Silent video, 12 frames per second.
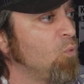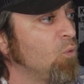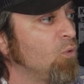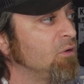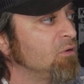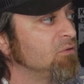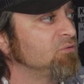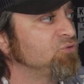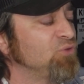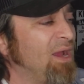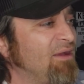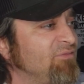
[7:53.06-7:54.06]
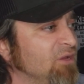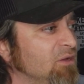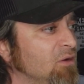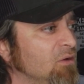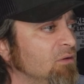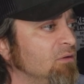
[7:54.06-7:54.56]
more
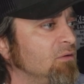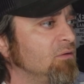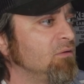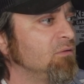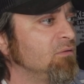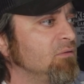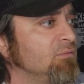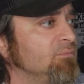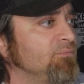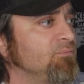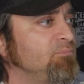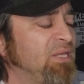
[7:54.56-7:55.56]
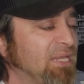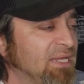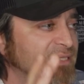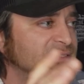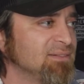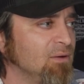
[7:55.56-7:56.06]
traffic
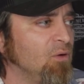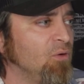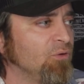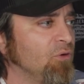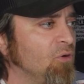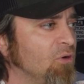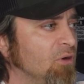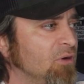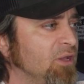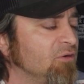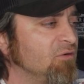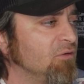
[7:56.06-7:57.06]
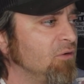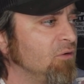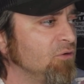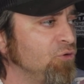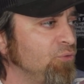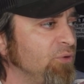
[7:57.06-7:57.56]
peaks on our inner
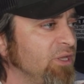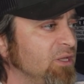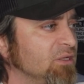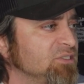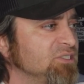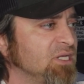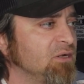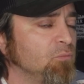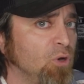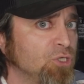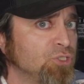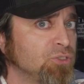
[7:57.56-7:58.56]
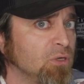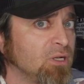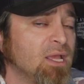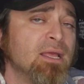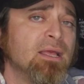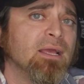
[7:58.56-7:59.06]
uh, GUI inside of
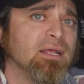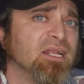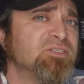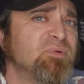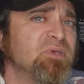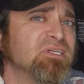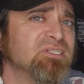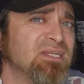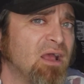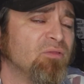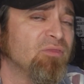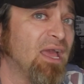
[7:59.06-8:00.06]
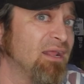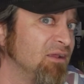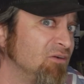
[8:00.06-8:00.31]
Wireshark. And that's because now that